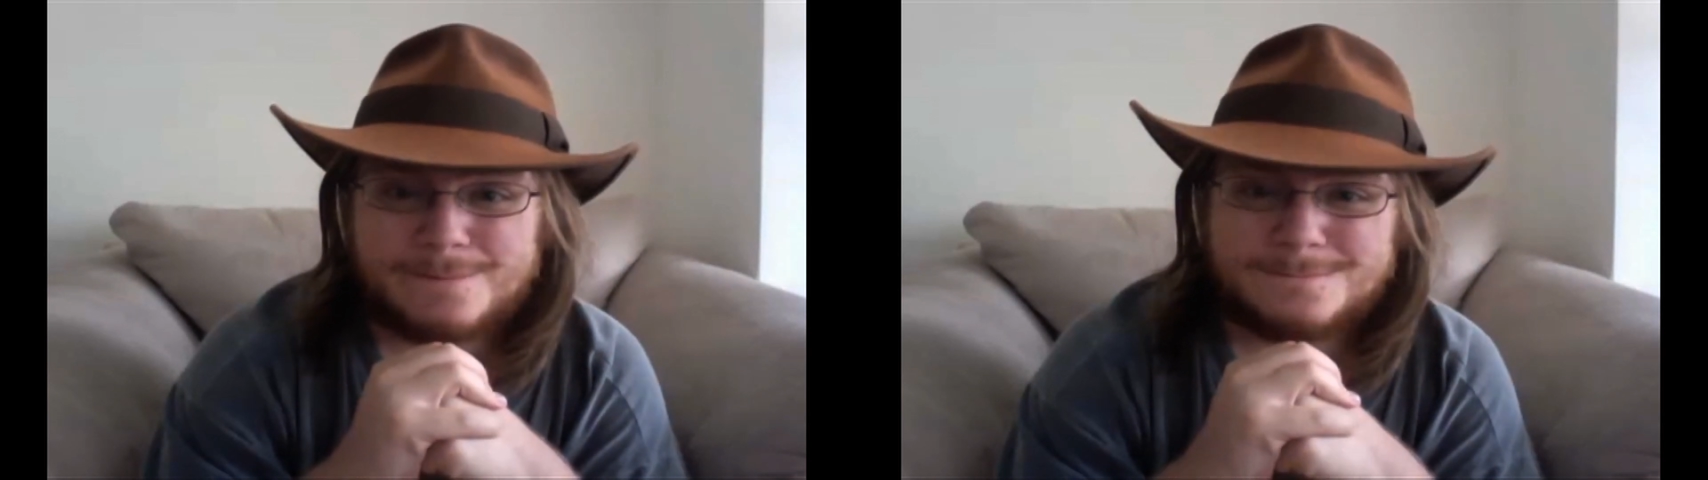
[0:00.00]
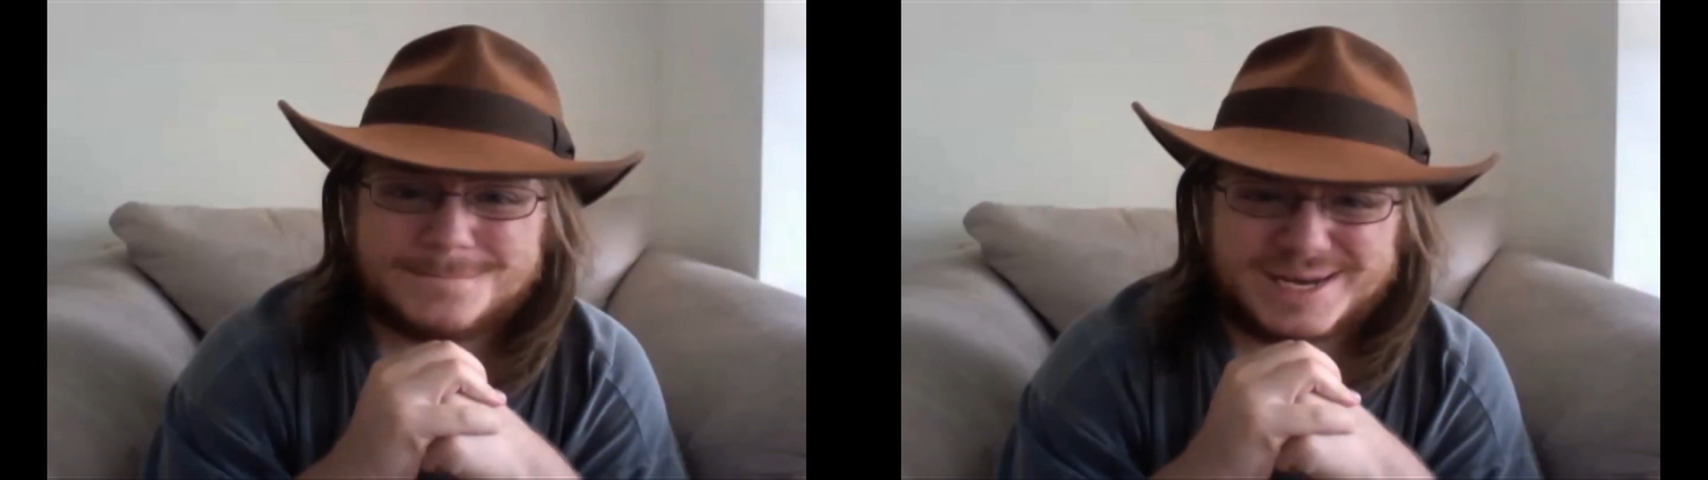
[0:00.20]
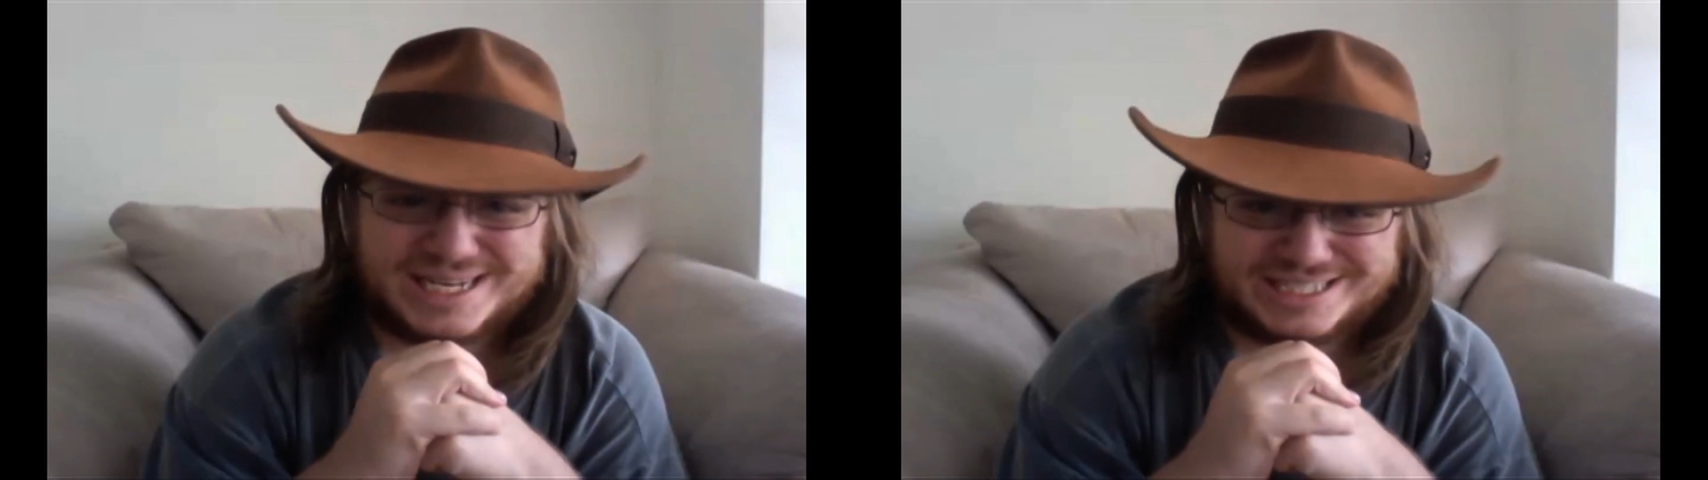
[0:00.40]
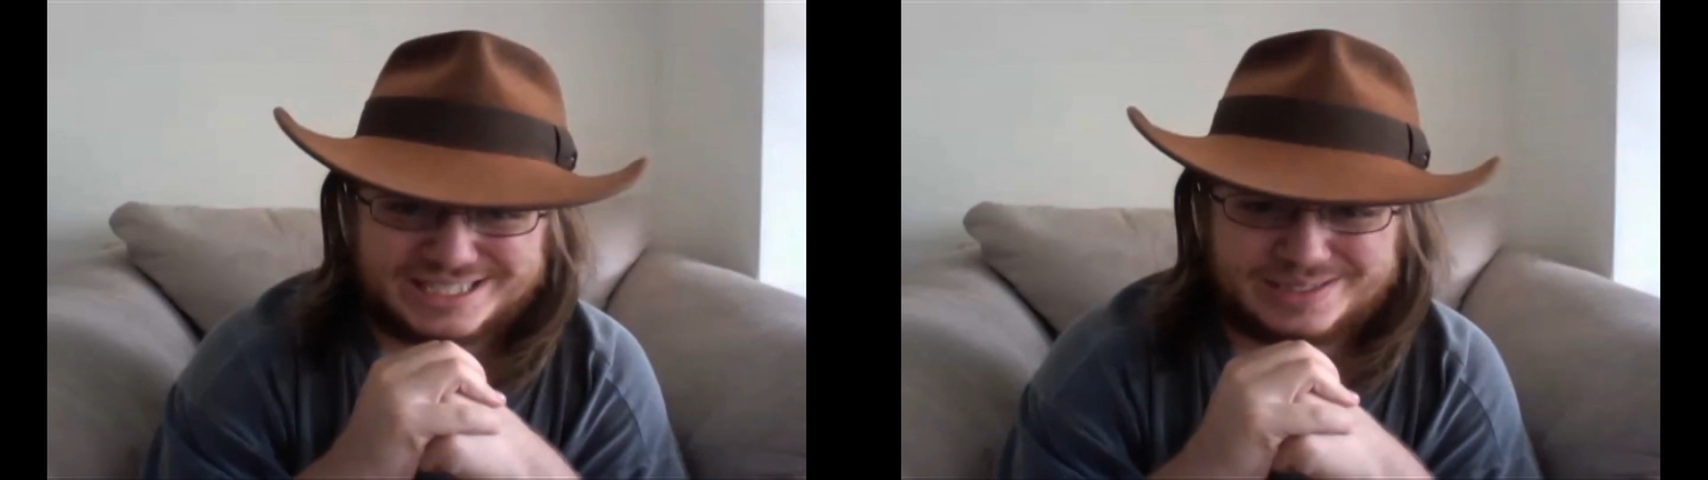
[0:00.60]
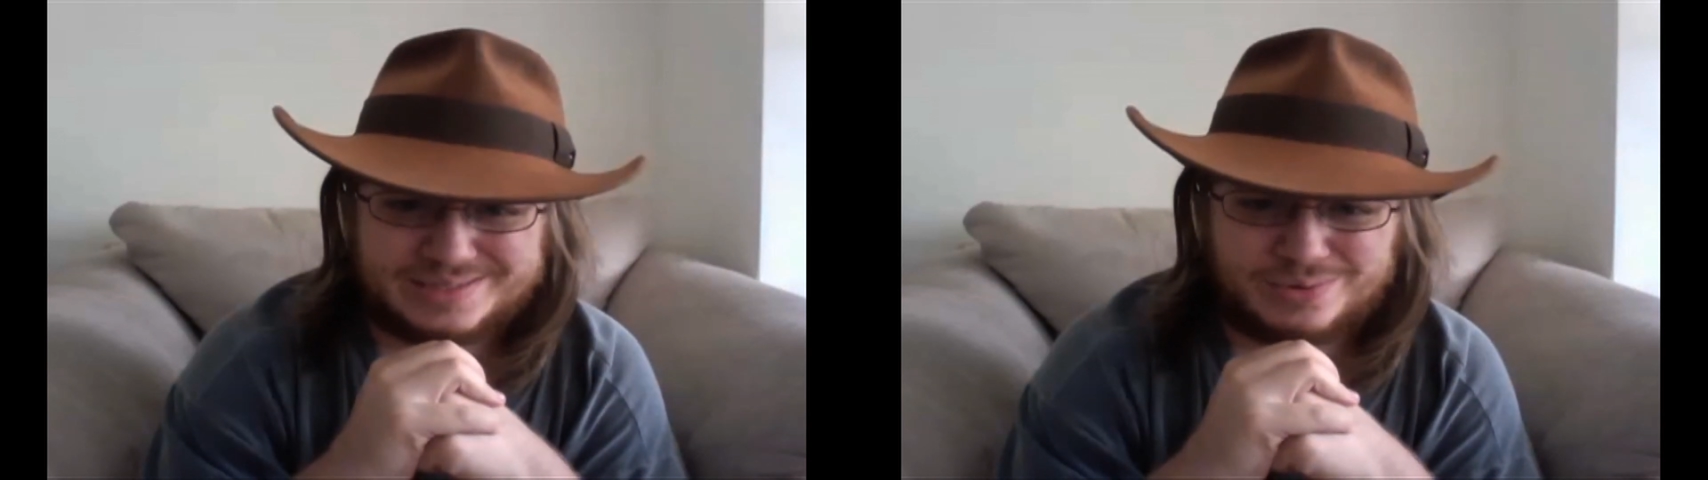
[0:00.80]

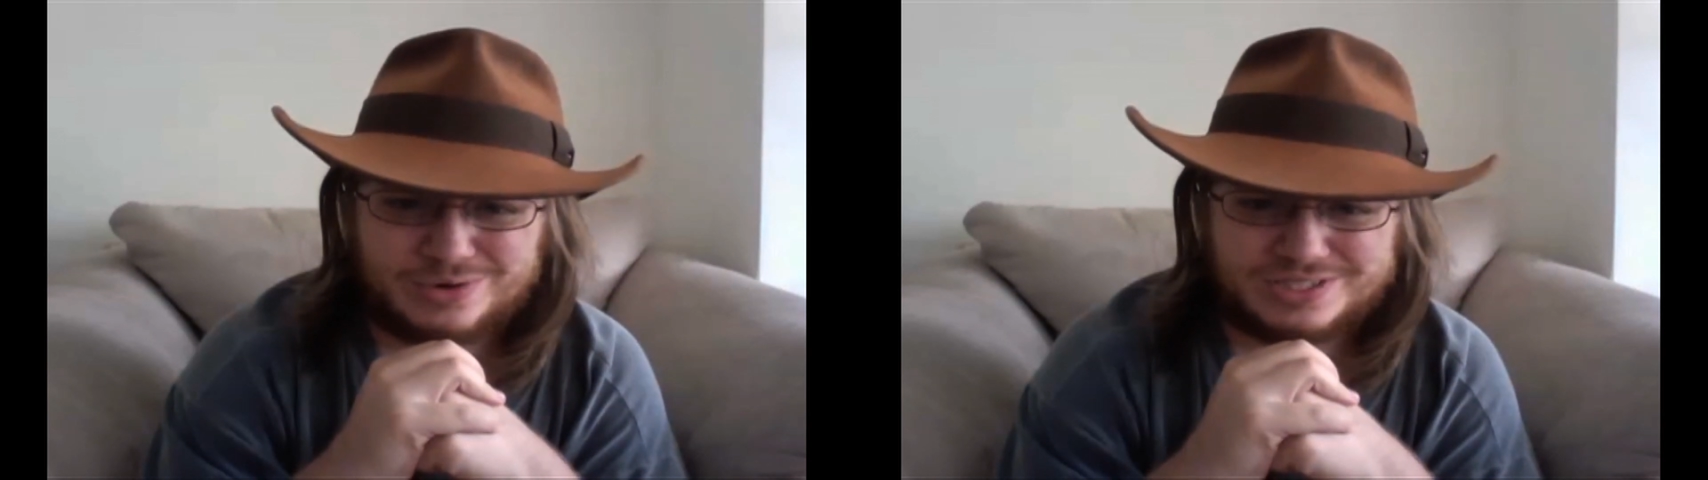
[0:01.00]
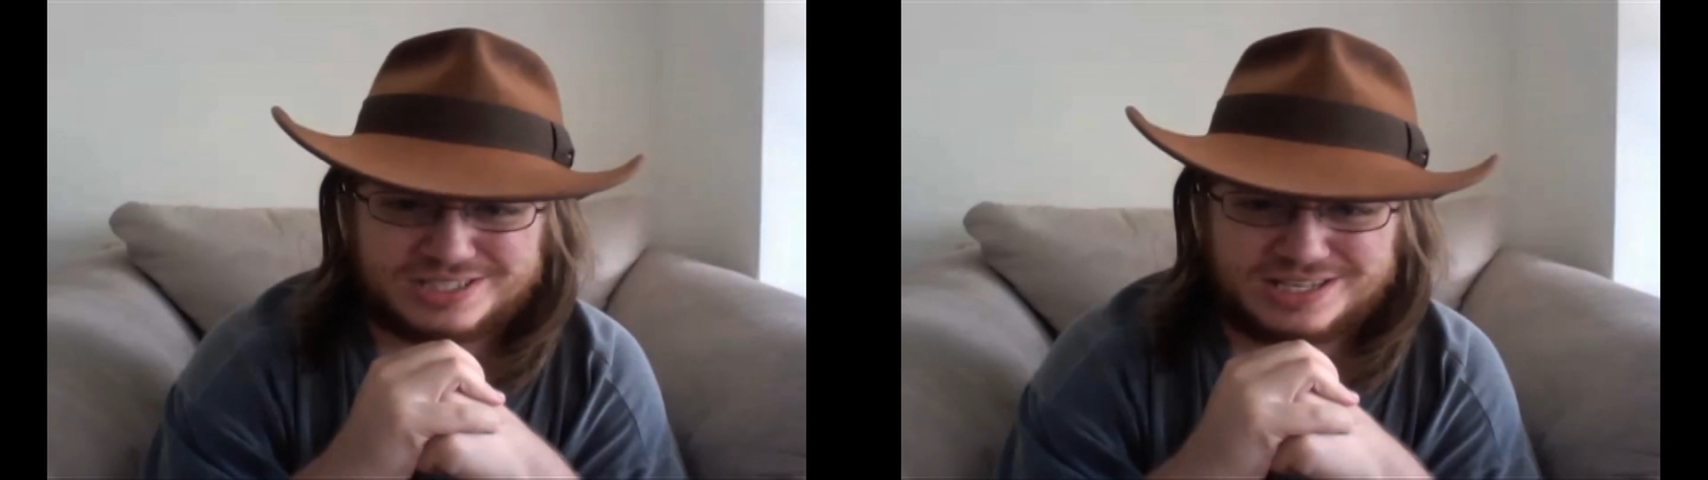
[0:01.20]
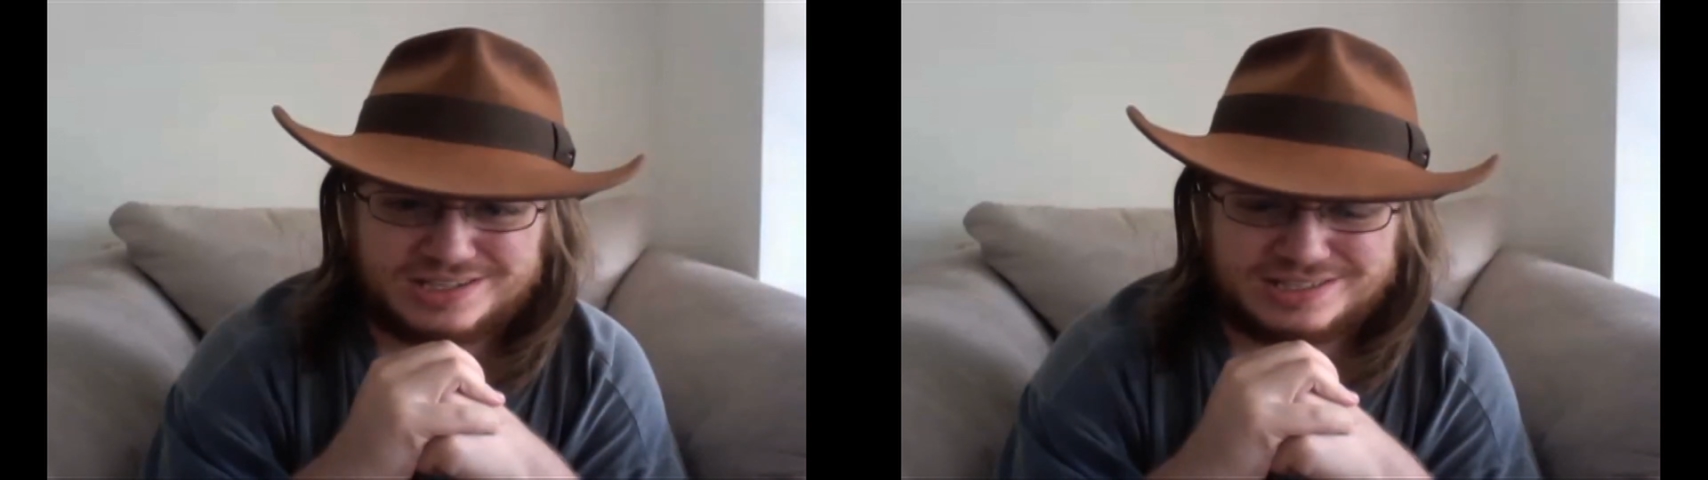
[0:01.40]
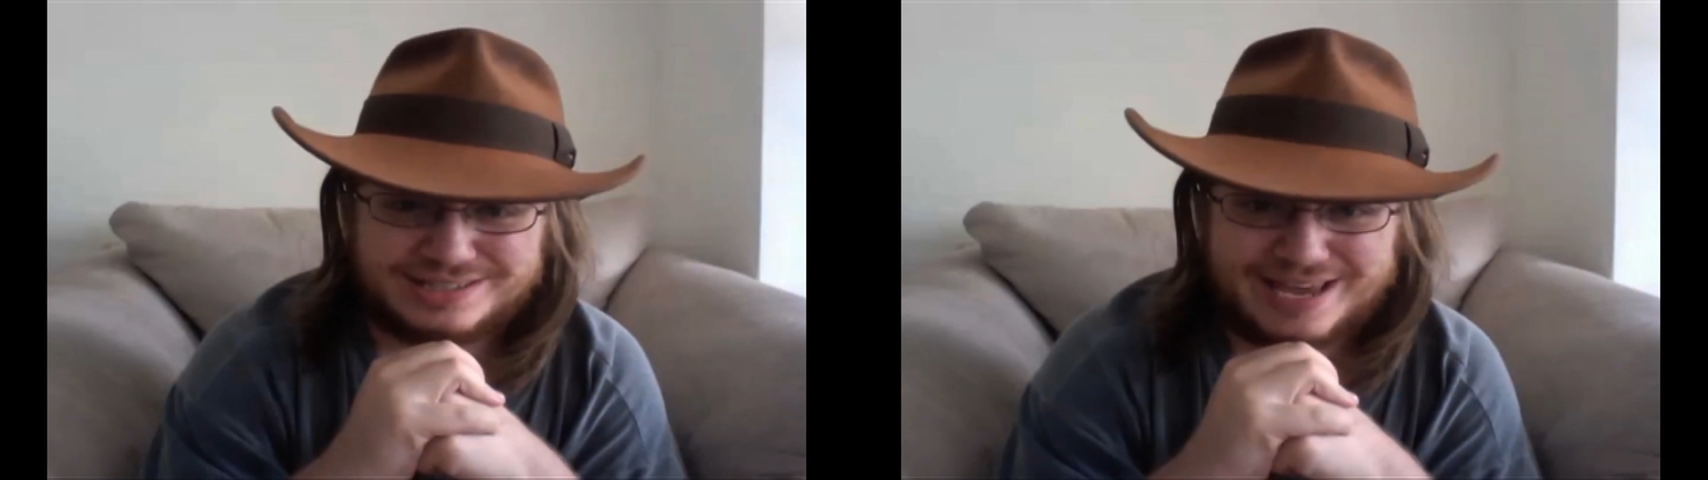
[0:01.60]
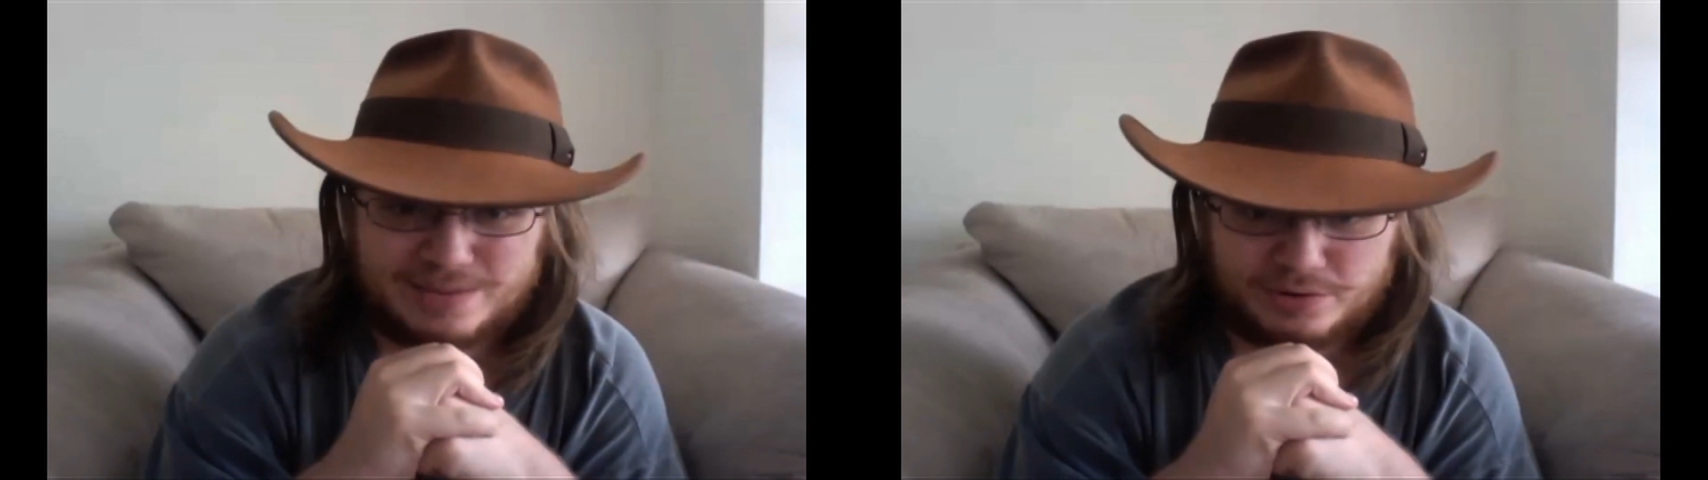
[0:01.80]
much more
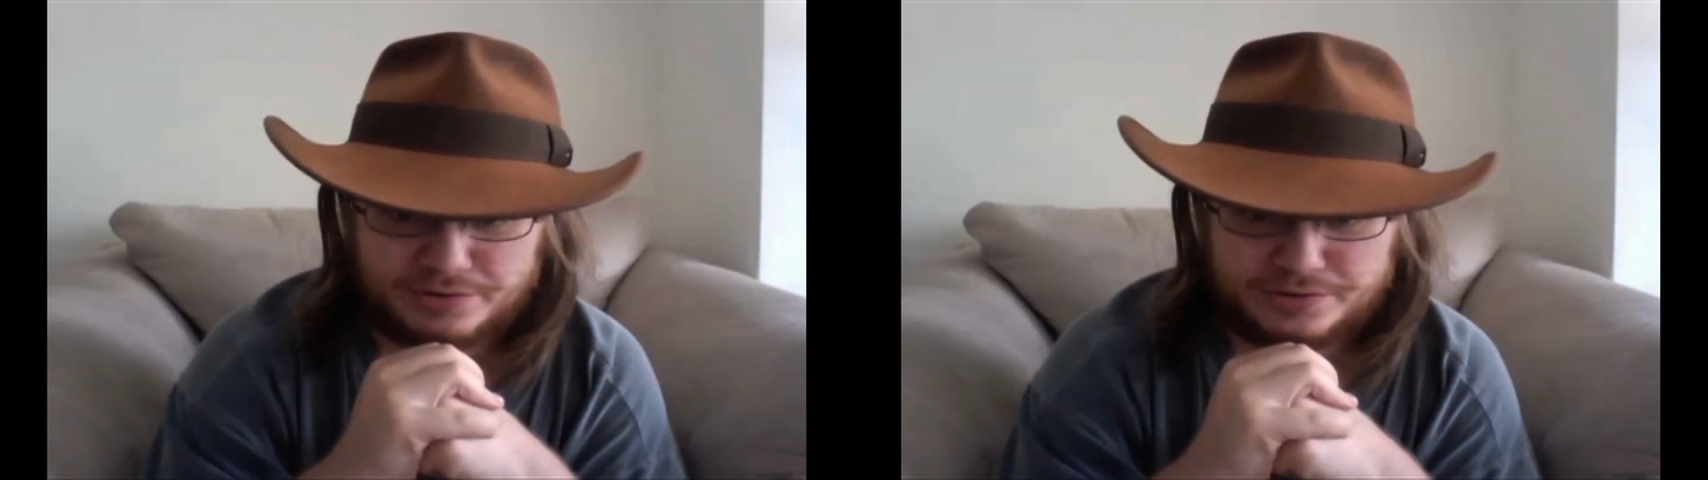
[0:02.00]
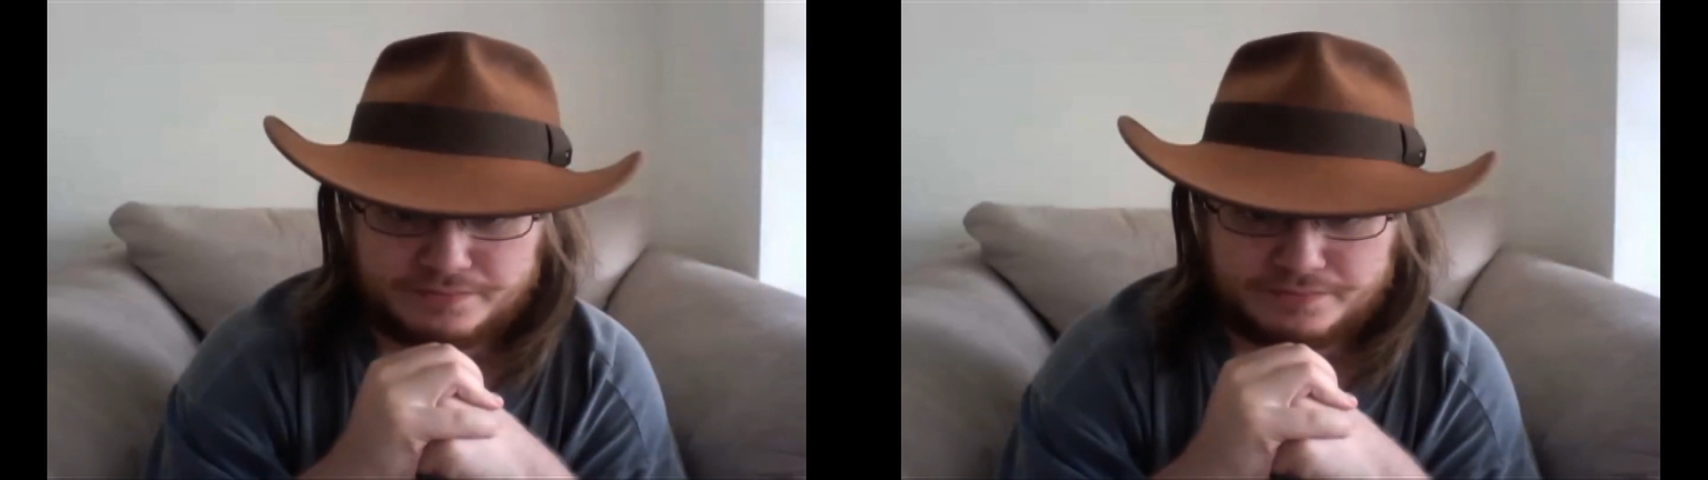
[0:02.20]
skilled gamers.